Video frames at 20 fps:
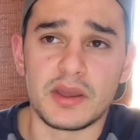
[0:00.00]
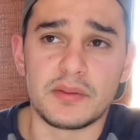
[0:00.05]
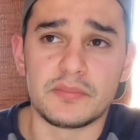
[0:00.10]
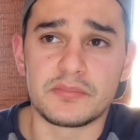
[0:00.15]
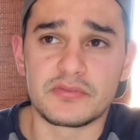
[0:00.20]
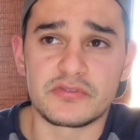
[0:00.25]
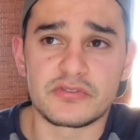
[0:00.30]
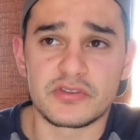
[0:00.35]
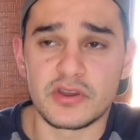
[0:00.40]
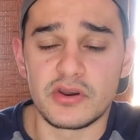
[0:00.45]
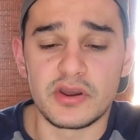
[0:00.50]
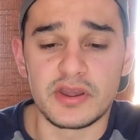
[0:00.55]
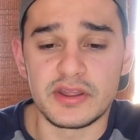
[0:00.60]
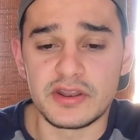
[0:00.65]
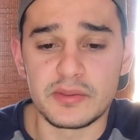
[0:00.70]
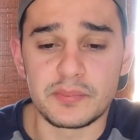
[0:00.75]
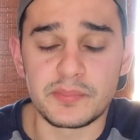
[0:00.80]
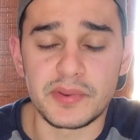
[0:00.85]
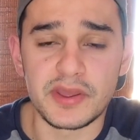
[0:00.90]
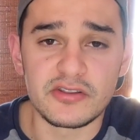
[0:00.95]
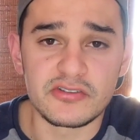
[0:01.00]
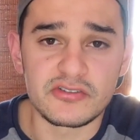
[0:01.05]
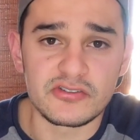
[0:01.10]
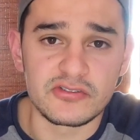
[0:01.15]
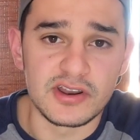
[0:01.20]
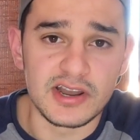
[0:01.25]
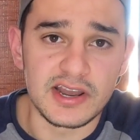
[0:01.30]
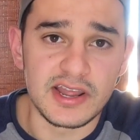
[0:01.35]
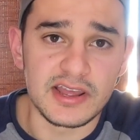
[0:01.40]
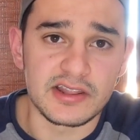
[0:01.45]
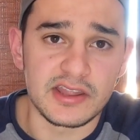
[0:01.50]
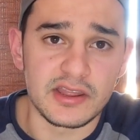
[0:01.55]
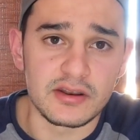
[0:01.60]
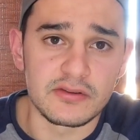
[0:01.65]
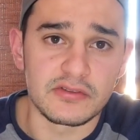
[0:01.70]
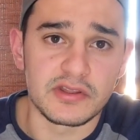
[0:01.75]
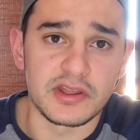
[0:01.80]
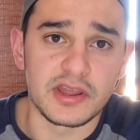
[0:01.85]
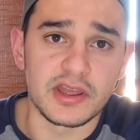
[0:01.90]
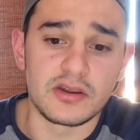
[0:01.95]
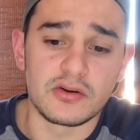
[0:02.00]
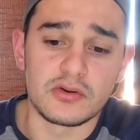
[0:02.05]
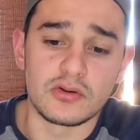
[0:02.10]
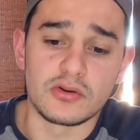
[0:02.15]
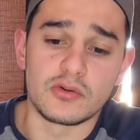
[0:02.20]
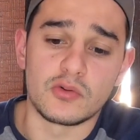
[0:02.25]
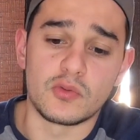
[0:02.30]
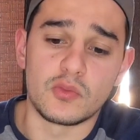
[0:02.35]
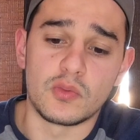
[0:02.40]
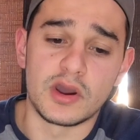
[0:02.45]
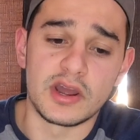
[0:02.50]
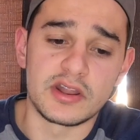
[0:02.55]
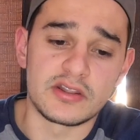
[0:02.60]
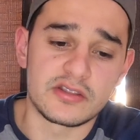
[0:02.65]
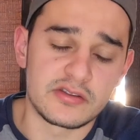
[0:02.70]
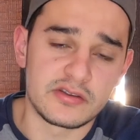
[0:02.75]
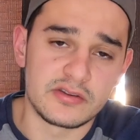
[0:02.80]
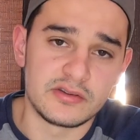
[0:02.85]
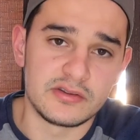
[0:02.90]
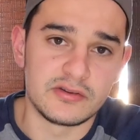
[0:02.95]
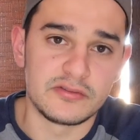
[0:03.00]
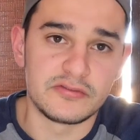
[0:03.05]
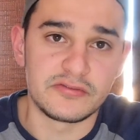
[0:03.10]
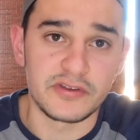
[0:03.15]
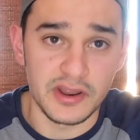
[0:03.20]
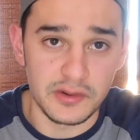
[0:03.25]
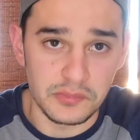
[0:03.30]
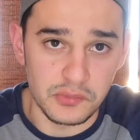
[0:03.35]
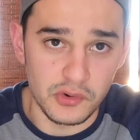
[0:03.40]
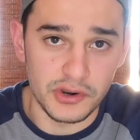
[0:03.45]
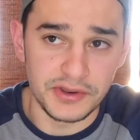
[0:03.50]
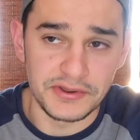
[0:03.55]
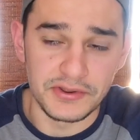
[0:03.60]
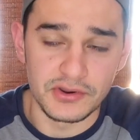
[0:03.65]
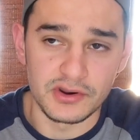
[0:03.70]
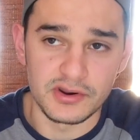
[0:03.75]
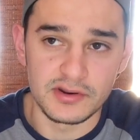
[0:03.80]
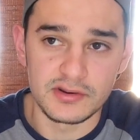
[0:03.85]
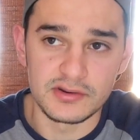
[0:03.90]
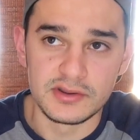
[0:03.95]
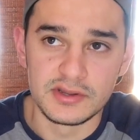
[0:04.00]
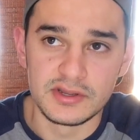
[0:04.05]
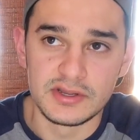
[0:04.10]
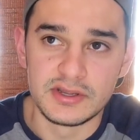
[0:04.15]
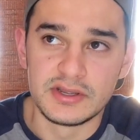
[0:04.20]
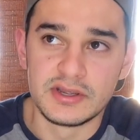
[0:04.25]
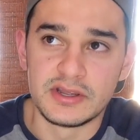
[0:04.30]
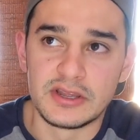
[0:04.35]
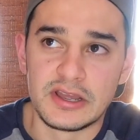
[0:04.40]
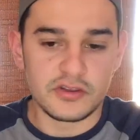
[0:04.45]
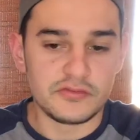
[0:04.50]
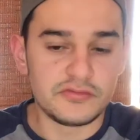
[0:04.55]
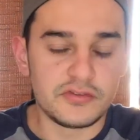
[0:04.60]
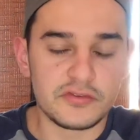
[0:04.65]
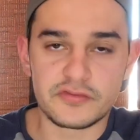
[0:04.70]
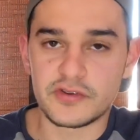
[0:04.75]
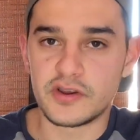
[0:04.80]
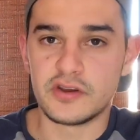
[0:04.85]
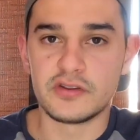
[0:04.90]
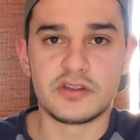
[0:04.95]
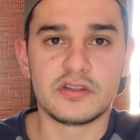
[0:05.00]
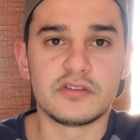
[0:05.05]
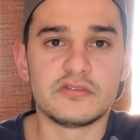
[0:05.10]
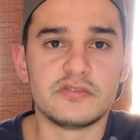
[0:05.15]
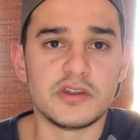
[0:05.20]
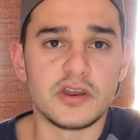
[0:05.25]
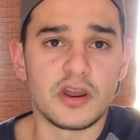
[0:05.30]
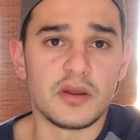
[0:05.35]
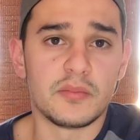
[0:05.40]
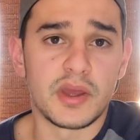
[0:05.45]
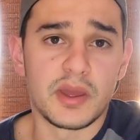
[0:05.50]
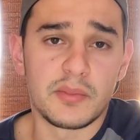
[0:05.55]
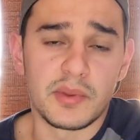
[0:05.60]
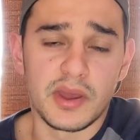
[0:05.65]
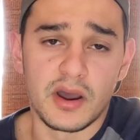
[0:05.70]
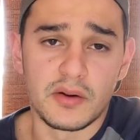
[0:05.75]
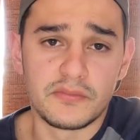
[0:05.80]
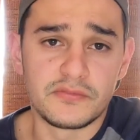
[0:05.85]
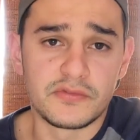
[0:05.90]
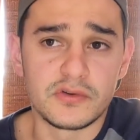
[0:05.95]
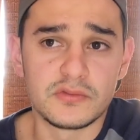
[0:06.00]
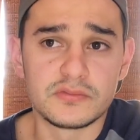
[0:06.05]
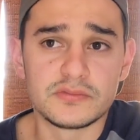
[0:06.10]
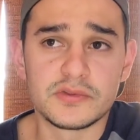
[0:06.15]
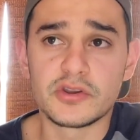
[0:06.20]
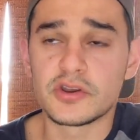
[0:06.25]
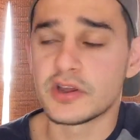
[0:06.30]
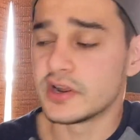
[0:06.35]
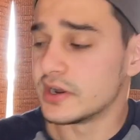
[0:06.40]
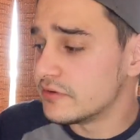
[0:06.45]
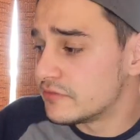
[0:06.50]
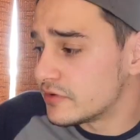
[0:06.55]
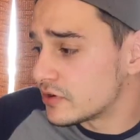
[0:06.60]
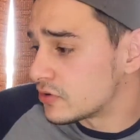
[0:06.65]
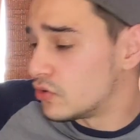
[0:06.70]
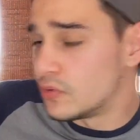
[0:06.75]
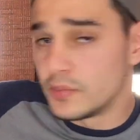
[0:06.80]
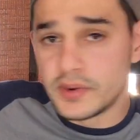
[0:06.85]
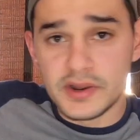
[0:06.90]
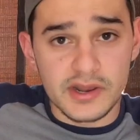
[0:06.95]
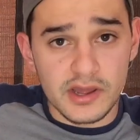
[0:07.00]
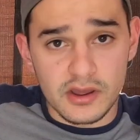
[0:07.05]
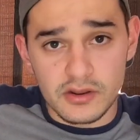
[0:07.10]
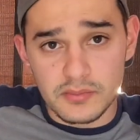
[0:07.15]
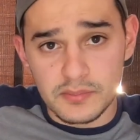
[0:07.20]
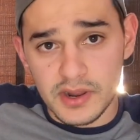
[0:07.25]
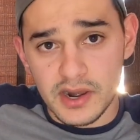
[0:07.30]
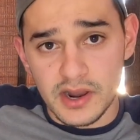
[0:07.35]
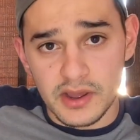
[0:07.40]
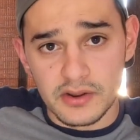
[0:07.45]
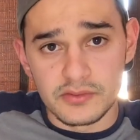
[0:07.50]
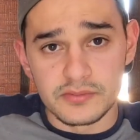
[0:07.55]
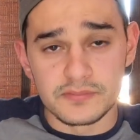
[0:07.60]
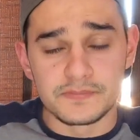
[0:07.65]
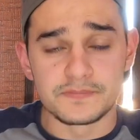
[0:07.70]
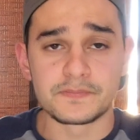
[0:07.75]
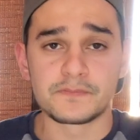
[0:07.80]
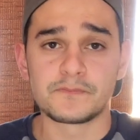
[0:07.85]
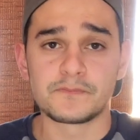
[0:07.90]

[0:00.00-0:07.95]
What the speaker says: So it depends really at the end of the day on what fanboy you are. So if you found this video maybe helpful, you can leave a comment down below.